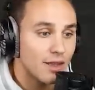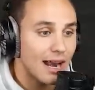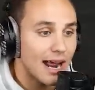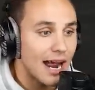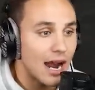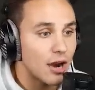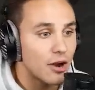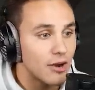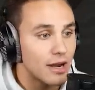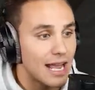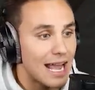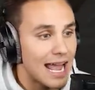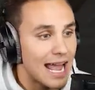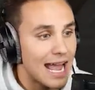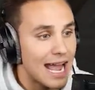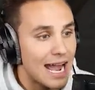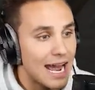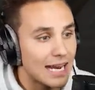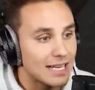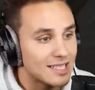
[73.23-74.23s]
that I already
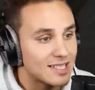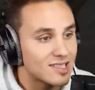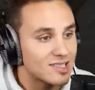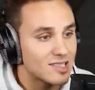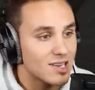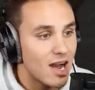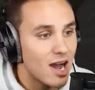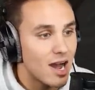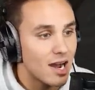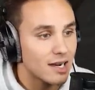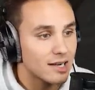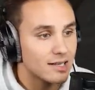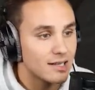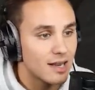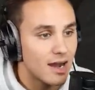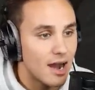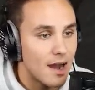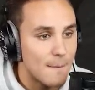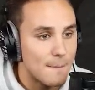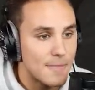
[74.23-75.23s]
had
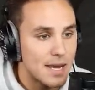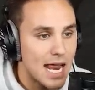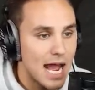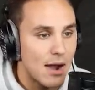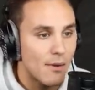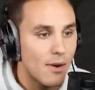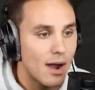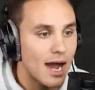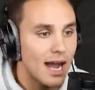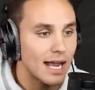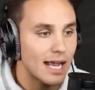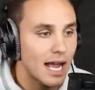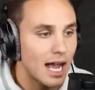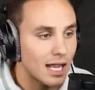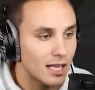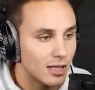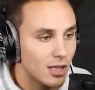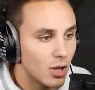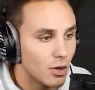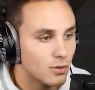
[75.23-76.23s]
stocked up. Now, I
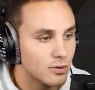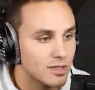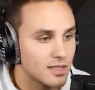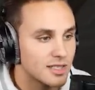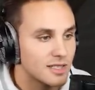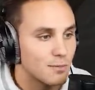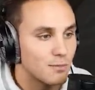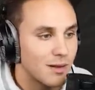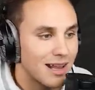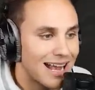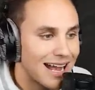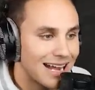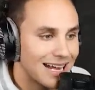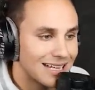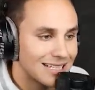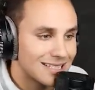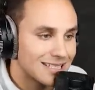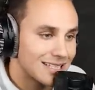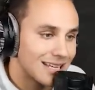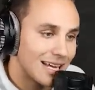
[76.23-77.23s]
got loads of
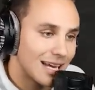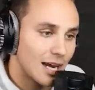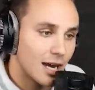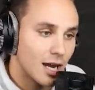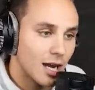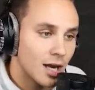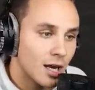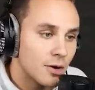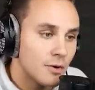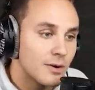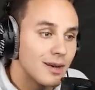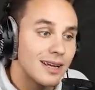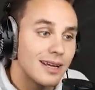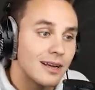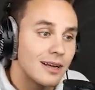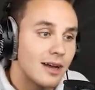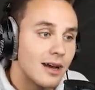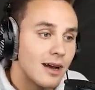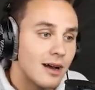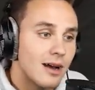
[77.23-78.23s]
supplies,
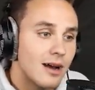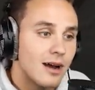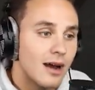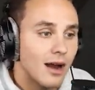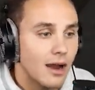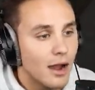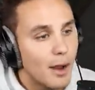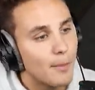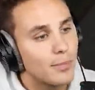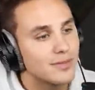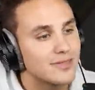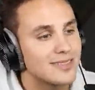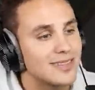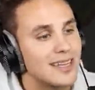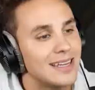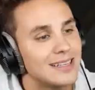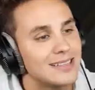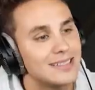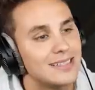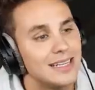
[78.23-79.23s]
including a couple
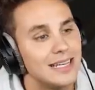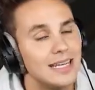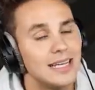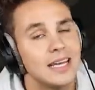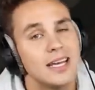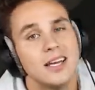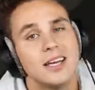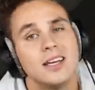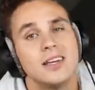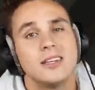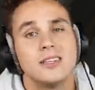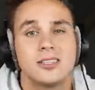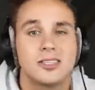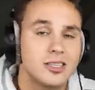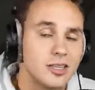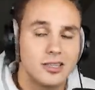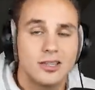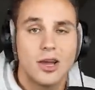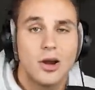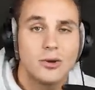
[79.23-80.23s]
TNT,
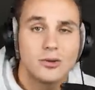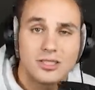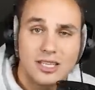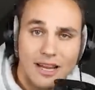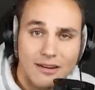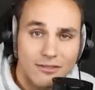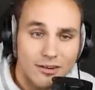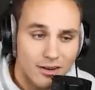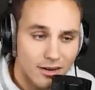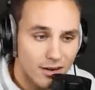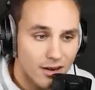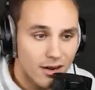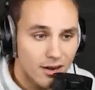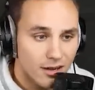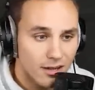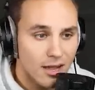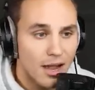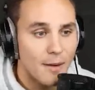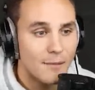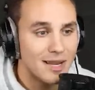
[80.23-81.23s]
should those ever
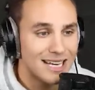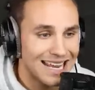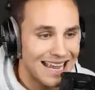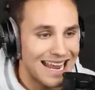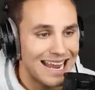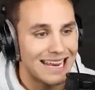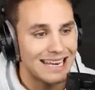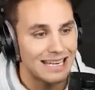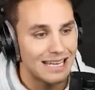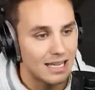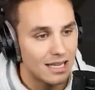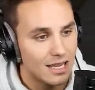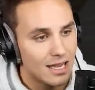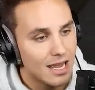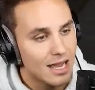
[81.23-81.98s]
come in handy.